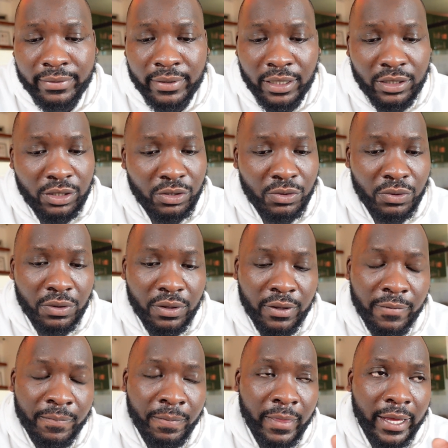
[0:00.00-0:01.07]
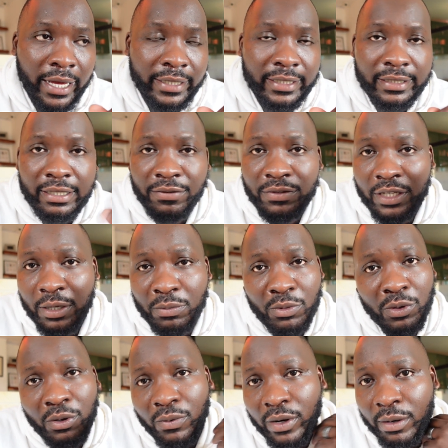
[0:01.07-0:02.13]
That's the truth. I just have to keep
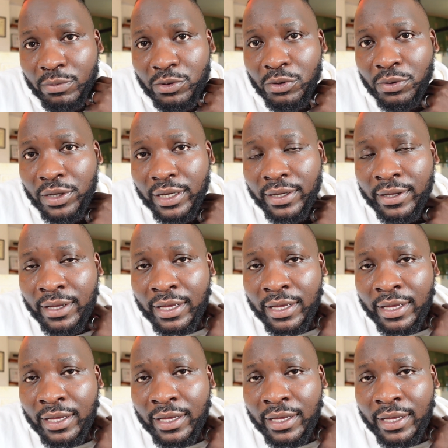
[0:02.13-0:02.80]
doing what I'm doing.